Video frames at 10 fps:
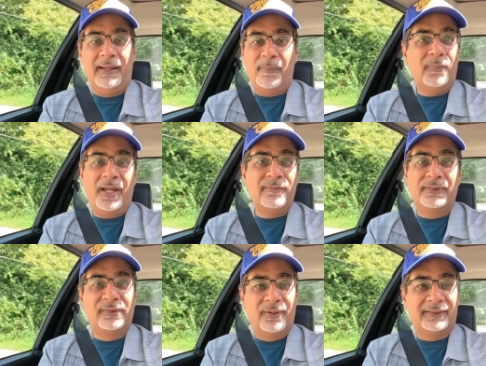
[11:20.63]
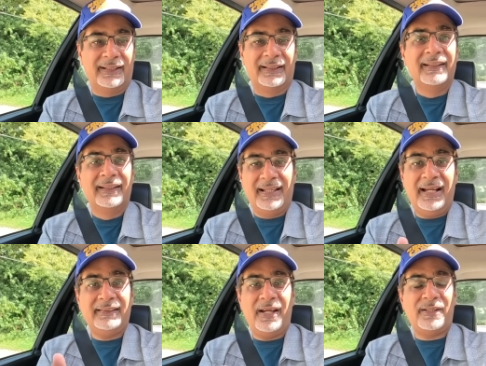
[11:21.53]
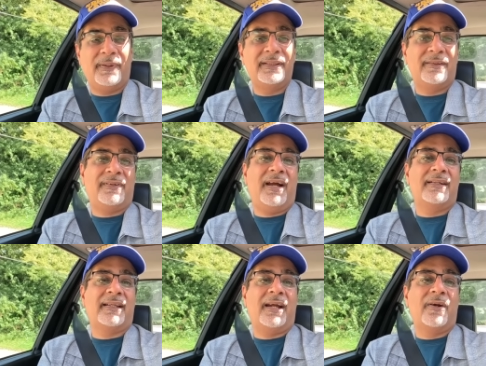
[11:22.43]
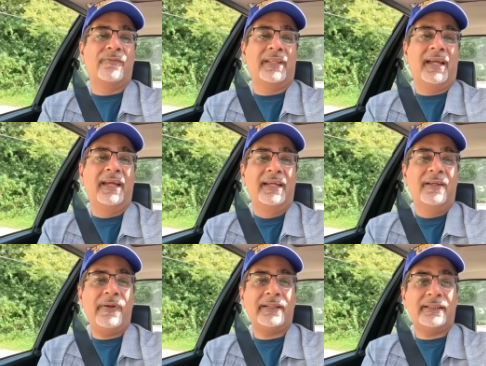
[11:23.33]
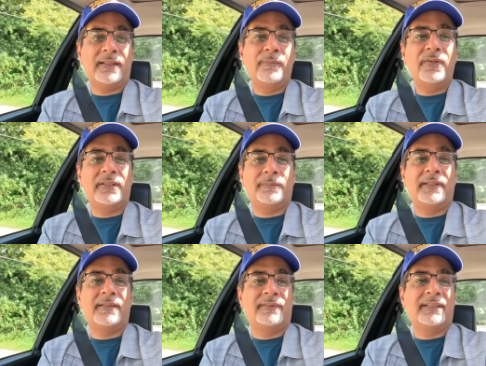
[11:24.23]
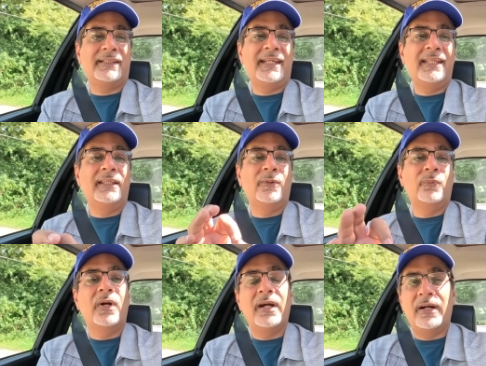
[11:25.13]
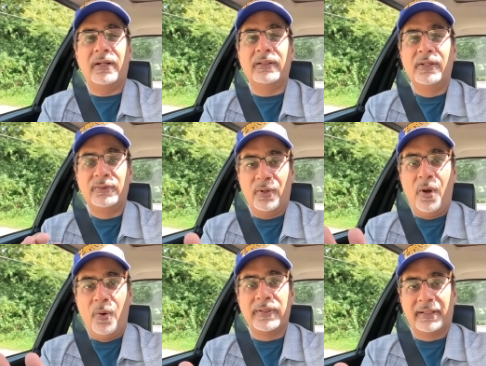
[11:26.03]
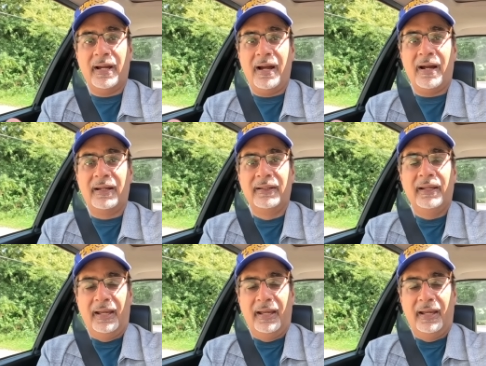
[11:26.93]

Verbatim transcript: I'm not even joking. That's how expensive cars are over there. In fact, it's the most expensive city in the world to own a car.